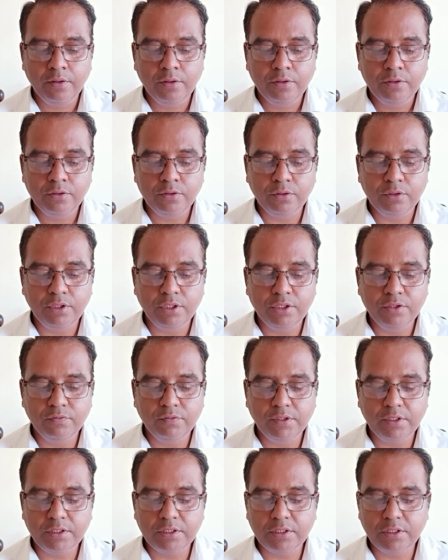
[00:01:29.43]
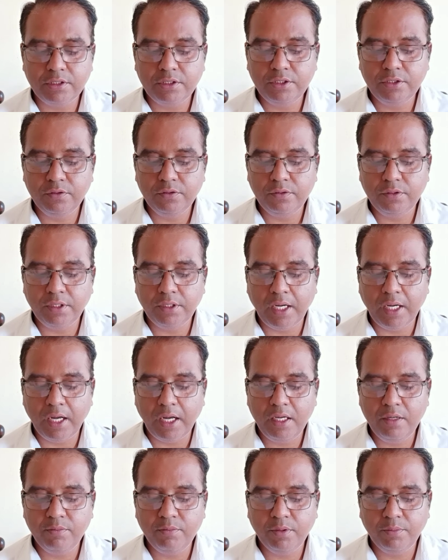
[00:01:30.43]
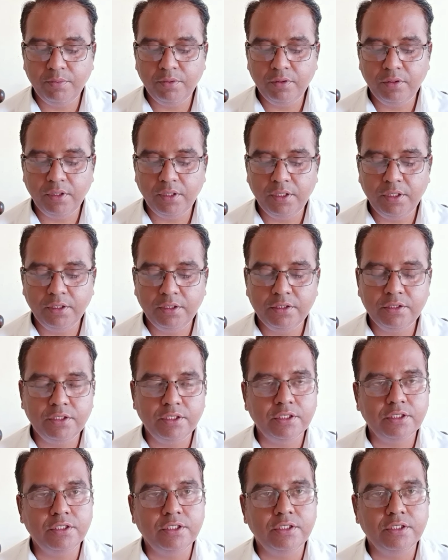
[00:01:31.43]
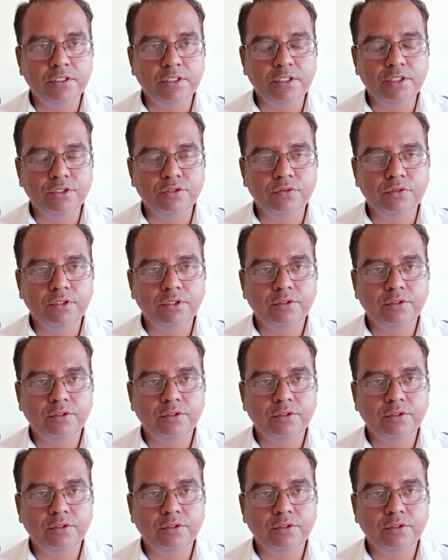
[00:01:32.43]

So these verses achieved a high popularity in 16th century.